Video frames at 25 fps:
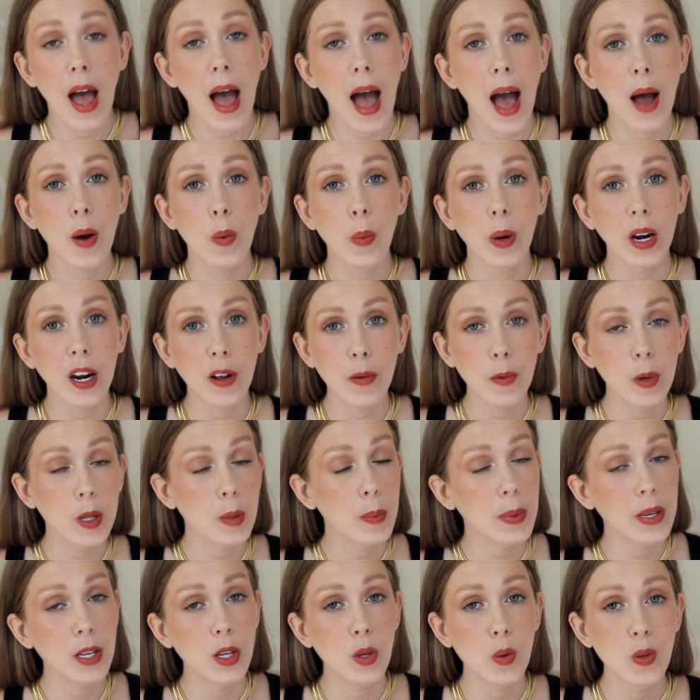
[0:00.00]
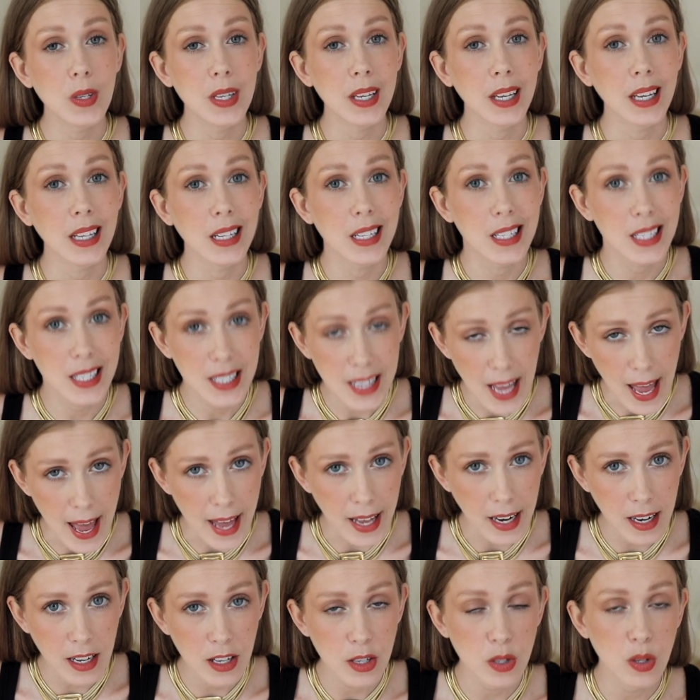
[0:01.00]
and what I will be using
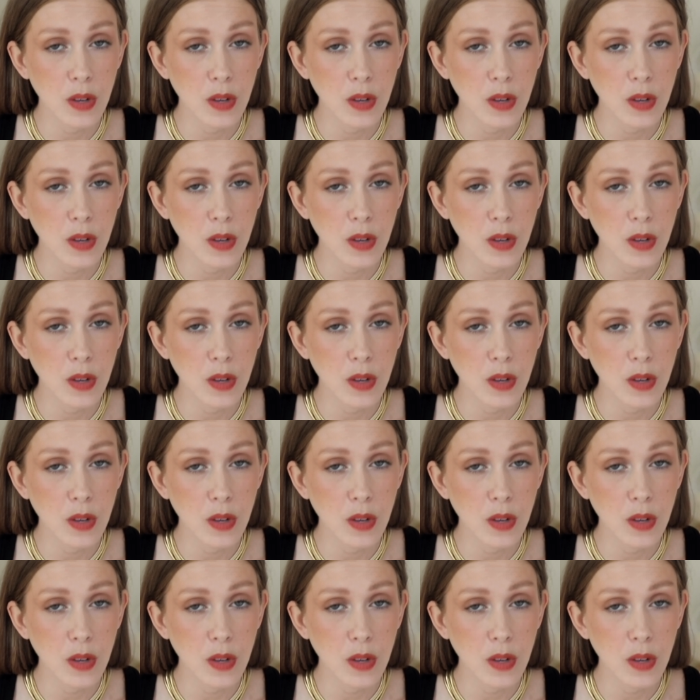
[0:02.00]
instead.